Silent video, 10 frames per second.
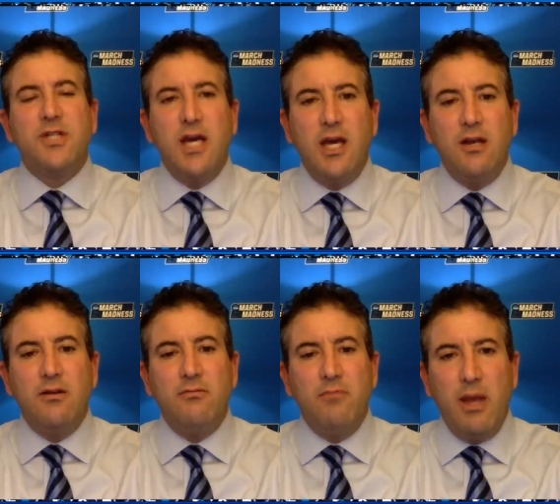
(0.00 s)

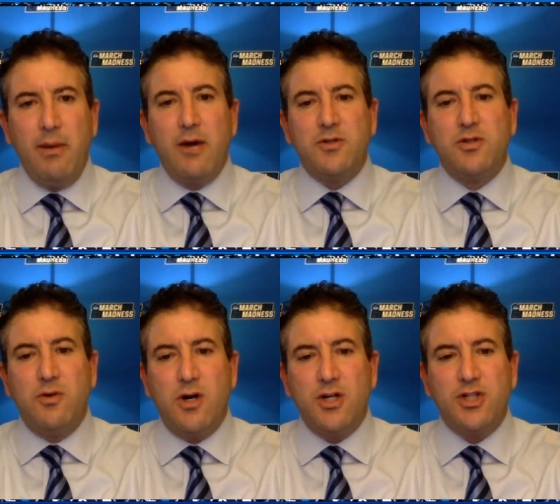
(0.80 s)
State, maybe I was
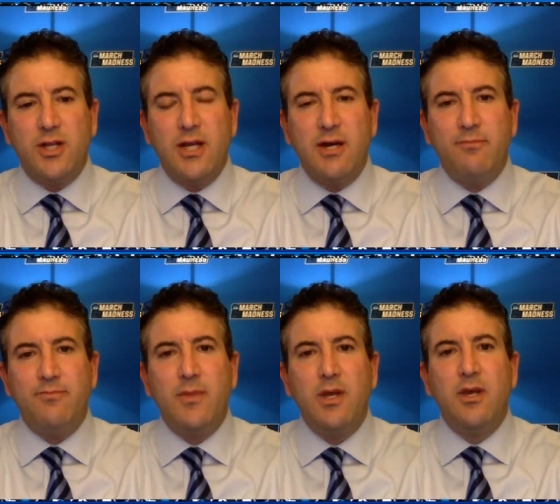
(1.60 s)
too harsh on
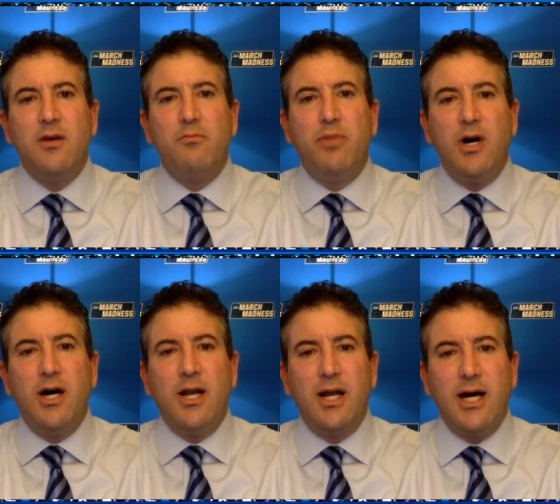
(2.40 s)
them,
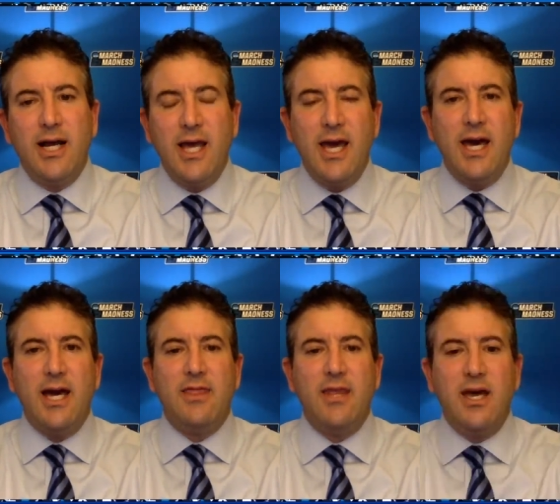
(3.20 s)
but I
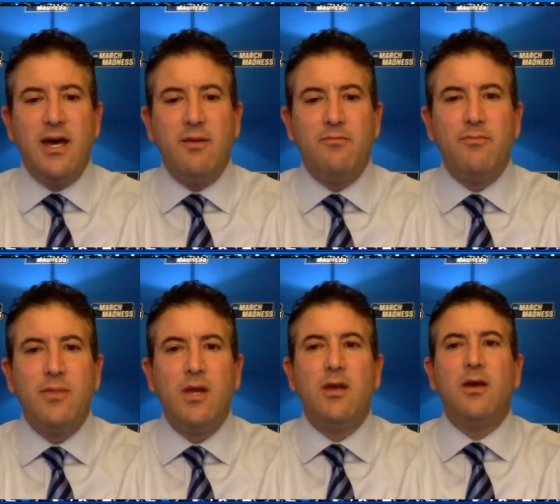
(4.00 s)
had them,
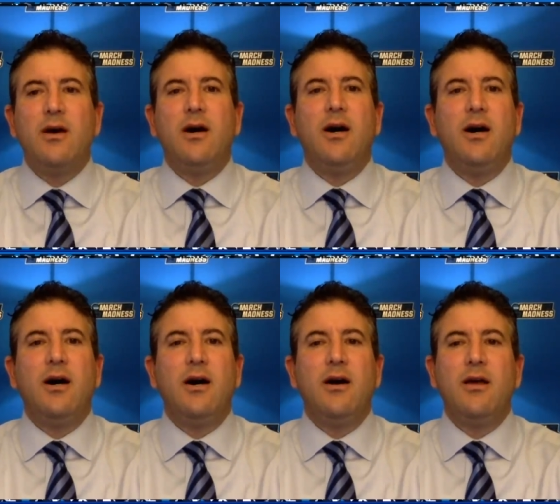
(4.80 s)

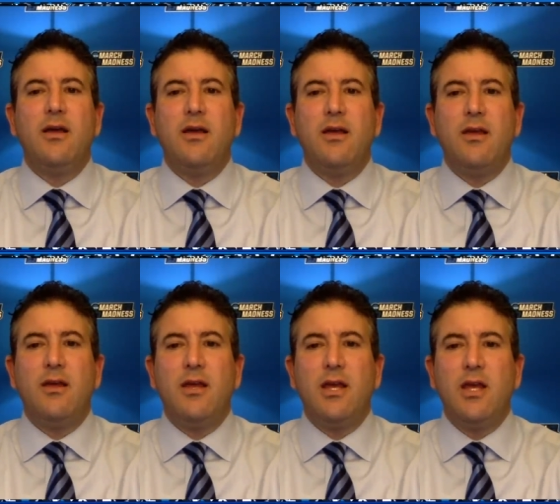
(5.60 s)
uh,
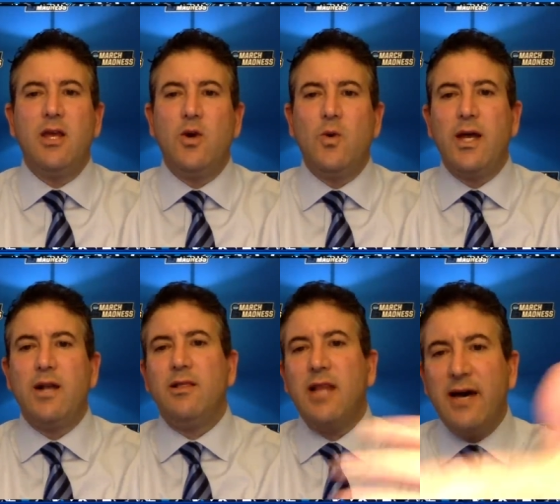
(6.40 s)
you know,
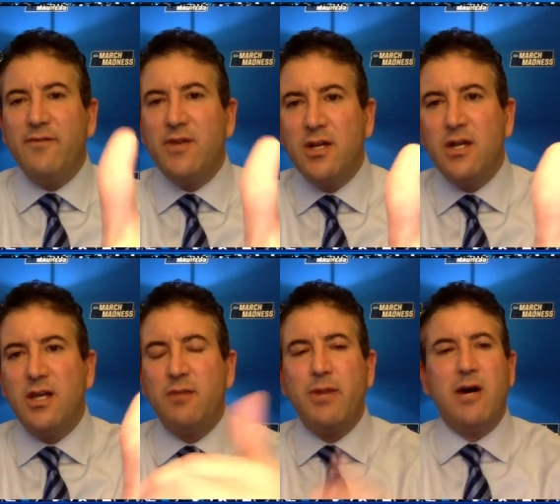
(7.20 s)
at 11
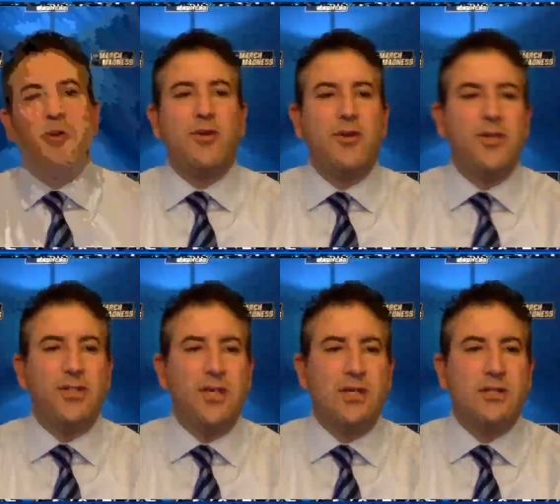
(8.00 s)
in the Power
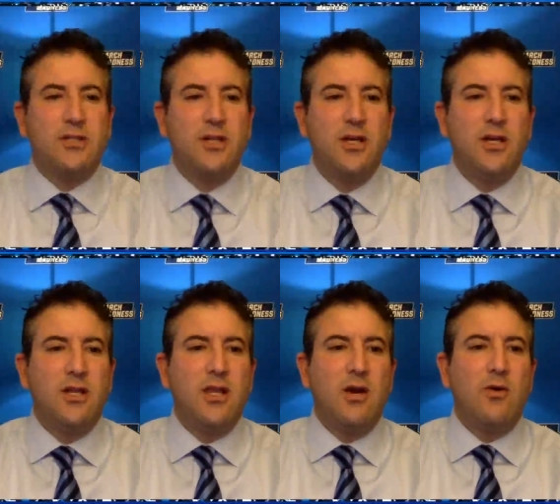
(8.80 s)
36.
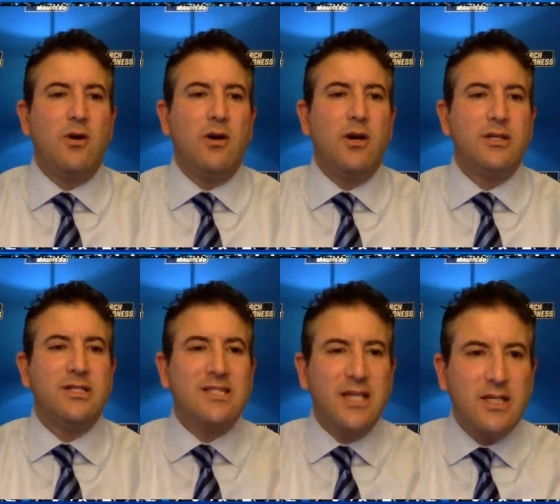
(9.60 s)
They were
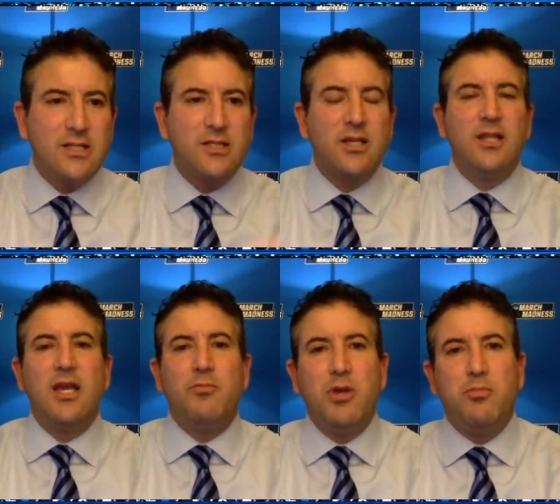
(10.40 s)
six in
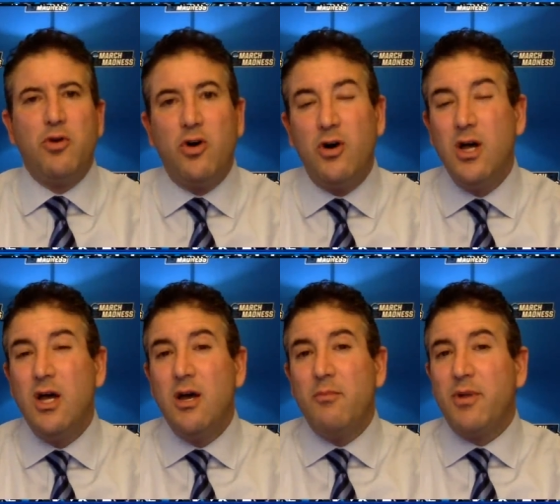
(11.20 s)
the AP poll,
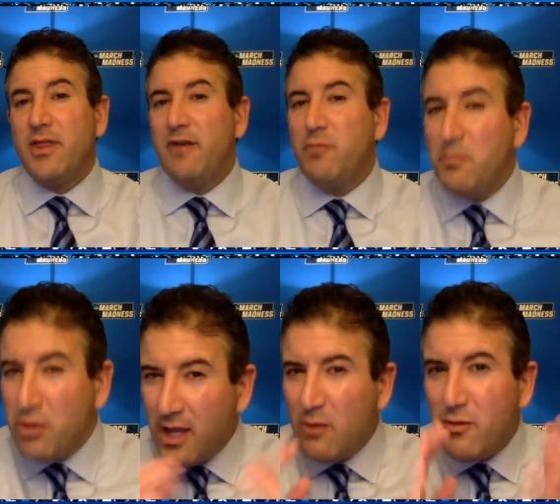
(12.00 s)
but they've been
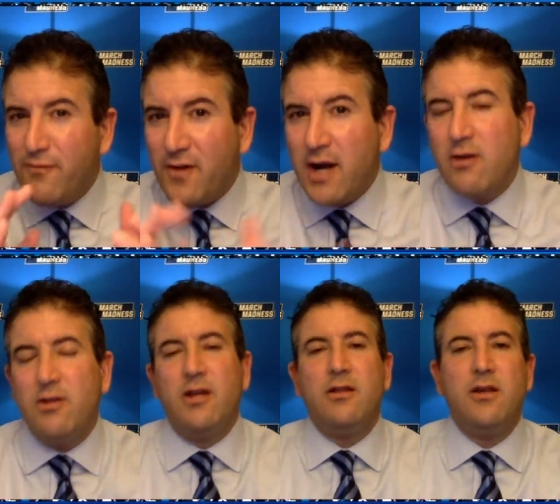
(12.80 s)
playing with fire
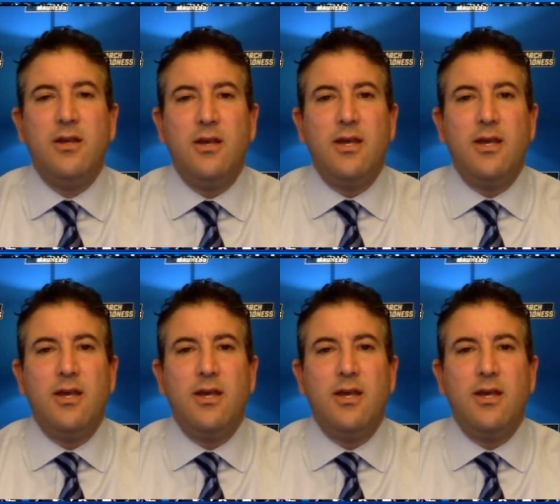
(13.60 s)
lately.